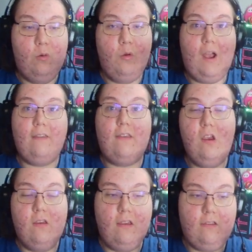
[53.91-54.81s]
You guys can
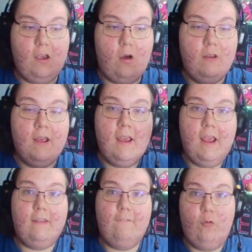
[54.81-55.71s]
use this code
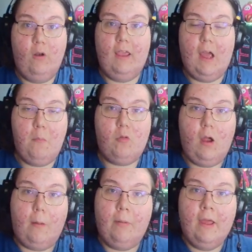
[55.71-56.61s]
in the following item
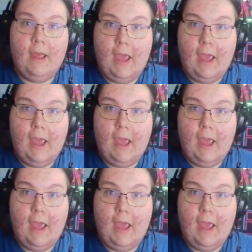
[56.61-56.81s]
shop,